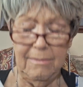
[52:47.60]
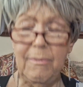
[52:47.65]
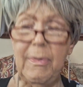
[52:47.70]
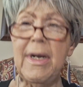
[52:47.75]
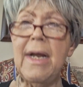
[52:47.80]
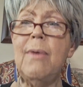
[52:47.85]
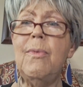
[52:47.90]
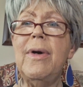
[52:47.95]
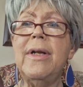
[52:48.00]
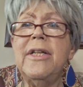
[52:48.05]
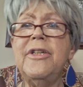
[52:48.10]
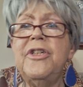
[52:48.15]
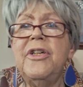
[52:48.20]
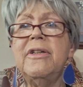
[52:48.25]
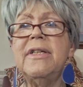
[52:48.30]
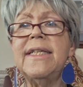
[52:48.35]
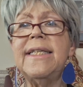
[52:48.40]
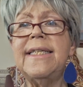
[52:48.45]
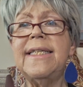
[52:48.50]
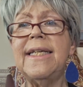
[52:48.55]
But I wanted you
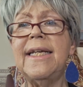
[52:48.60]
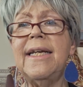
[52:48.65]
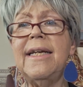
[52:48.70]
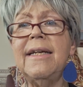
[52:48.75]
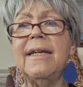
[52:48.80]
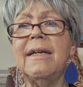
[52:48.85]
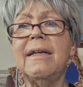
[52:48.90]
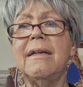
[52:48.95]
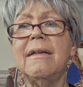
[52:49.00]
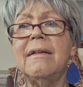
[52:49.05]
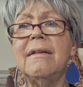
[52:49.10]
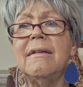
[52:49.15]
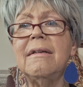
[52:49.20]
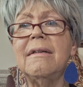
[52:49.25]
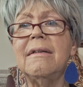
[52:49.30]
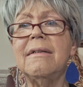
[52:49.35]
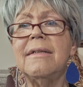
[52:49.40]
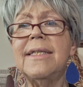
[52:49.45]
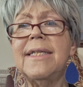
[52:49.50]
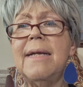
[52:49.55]
to see
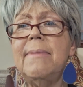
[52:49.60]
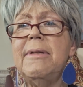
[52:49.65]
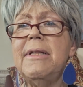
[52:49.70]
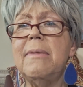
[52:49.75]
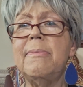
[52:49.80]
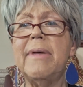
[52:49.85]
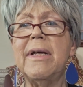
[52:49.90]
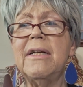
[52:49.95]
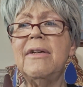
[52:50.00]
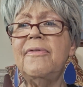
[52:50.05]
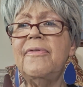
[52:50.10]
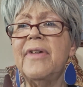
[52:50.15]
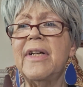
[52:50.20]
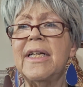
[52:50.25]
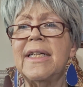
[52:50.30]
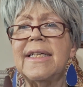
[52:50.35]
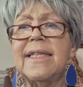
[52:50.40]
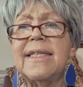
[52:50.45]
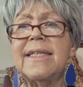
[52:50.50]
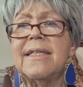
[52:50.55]
some of the
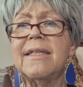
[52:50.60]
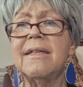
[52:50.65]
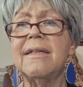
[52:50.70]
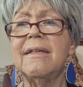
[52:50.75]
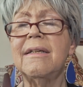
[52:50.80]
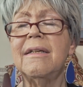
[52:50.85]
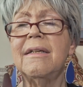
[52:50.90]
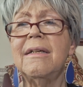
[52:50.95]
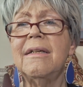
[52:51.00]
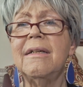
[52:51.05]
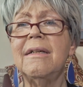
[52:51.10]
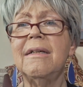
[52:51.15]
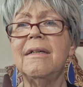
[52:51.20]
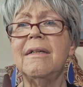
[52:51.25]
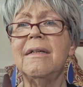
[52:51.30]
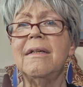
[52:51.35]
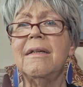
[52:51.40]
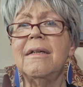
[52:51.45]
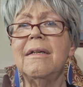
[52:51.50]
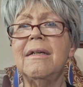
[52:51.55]
benefits
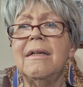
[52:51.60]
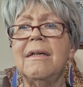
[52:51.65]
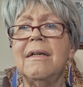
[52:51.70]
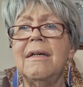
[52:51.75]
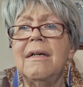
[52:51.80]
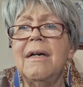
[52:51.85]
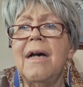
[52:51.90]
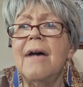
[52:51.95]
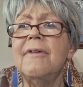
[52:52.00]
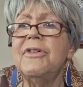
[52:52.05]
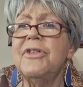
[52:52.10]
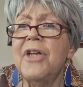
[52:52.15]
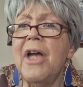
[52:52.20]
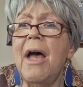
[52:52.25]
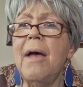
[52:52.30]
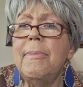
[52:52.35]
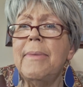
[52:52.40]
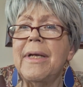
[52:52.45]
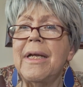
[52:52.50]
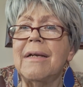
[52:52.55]
of
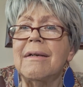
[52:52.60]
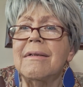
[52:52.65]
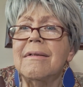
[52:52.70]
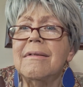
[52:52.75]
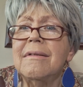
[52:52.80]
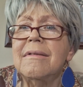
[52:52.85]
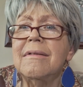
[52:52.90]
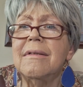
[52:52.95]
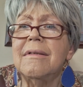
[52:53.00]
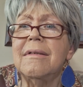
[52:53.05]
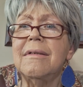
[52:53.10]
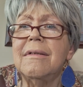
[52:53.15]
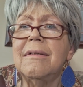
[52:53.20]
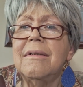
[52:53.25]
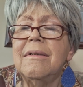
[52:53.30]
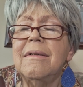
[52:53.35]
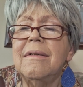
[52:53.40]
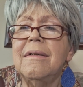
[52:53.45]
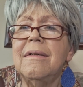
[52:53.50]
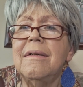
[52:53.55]
shopping.
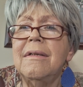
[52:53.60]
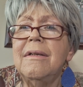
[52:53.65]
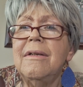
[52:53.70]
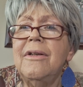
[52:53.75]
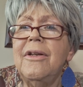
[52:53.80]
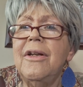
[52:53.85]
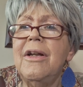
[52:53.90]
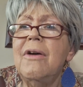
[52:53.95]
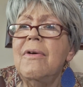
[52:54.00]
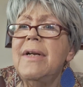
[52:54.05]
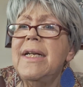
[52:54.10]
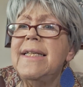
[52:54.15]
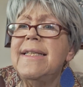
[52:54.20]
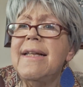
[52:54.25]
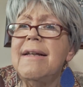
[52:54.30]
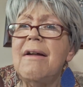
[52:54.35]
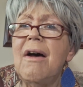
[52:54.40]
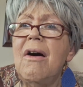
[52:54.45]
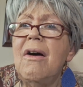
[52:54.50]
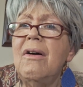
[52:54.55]
It
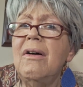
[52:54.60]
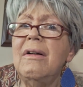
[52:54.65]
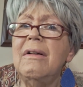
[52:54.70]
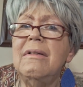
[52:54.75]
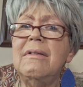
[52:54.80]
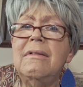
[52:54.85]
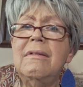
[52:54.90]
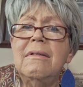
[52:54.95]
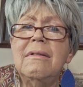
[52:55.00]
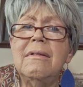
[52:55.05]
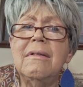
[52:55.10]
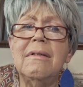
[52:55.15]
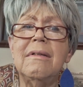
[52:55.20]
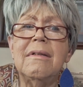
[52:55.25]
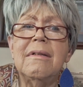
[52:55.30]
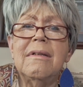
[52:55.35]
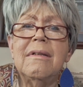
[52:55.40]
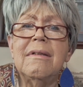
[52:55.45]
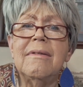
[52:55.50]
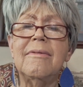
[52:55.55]
isn't all,
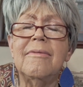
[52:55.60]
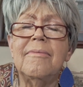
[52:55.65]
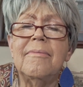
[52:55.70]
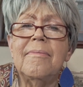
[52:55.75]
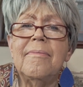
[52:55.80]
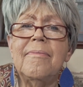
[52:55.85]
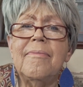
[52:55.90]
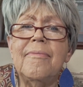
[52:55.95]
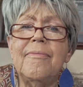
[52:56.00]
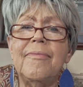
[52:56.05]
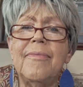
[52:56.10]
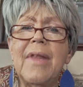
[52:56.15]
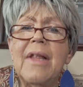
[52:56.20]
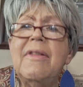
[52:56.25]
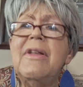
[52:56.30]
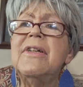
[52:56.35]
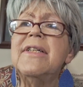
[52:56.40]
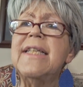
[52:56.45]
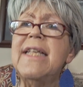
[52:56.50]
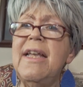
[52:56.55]

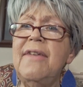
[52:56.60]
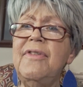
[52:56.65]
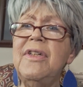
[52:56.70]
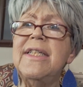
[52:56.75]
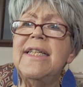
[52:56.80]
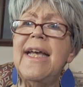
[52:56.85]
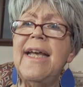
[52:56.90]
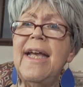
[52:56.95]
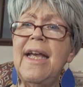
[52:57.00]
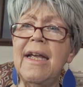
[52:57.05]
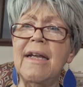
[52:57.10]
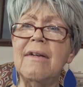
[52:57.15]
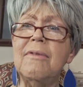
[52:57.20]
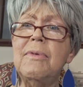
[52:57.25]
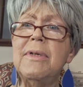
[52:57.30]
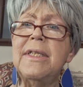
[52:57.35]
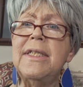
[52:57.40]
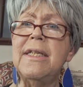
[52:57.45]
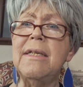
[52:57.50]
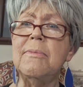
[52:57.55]
there's give and take
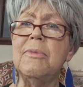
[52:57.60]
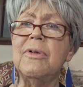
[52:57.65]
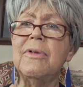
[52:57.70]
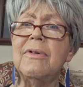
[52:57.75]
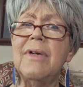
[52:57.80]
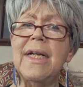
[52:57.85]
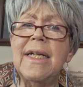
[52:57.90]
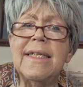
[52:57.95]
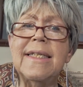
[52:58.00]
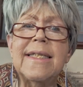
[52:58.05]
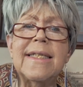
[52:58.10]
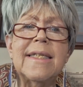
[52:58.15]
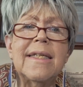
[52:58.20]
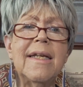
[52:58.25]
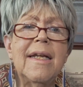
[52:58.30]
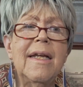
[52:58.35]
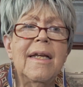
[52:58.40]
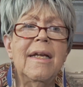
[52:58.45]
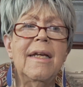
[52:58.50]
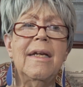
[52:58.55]
with Temu. It's,
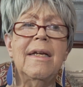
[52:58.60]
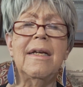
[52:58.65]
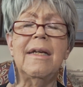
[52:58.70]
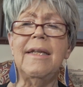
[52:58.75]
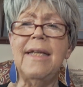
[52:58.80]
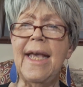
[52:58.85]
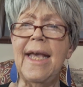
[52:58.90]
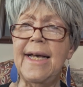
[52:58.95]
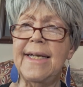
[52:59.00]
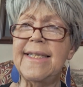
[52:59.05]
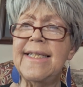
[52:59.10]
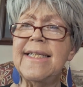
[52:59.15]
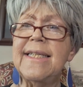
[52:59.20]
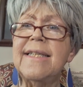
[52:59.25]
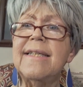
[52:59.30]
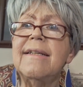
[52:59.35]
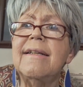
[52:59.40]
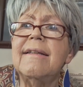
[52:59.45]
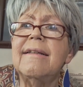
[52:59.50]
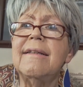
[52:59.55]

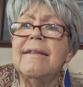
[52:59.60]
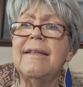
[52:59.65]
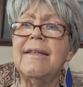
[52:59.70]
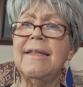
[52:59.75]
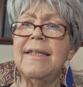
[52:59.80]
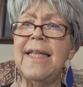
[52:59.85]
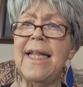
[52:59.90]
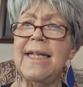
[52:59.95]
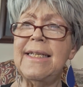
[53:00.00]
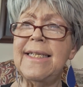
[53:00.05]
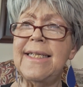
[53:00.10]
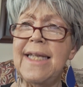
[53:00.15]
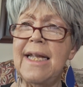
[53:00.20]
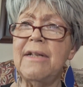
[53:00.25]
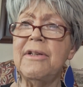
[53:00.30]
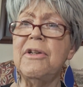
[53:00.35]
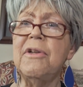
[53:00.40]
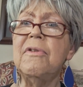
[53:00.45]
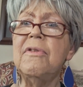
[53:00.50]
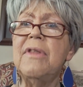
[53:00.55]
yes, they
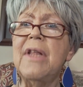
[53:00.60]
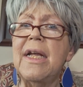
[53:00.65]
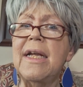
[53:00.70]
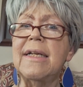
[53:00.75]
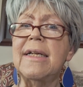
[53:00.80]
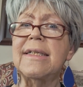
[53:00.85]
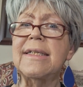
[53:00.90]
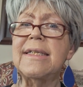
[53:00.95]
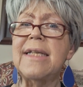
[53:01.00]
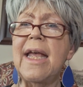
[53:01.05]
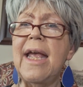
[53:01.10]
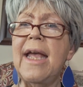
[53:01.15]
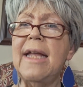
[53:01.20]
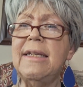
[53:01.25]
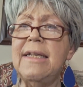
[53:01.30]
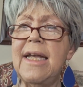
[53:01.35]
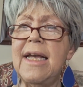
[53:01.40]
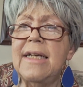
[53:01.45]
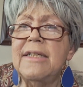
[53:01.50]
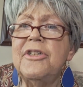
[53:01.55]
sell you things,
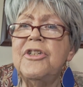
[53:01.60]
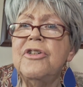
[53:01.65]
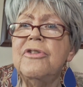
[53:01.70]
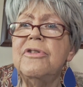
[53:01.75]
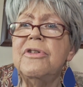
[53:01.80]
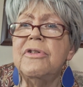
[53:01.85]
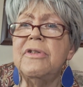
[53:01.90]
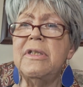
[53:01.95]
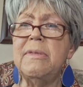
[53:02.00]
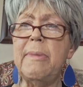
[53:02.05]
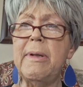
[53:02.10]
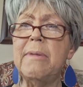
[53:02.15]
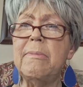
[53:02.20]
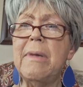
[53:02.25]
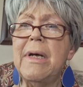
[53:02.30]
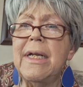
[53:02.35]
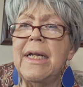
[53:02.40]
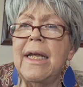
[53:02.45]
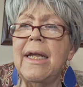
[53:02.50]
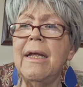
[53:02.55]
and yes, you do spend
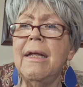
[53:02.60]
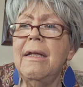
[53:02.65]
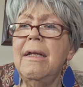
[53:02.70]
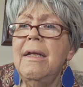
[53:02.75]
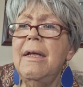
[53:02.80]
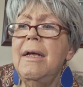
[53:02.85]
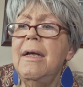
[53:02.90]
money,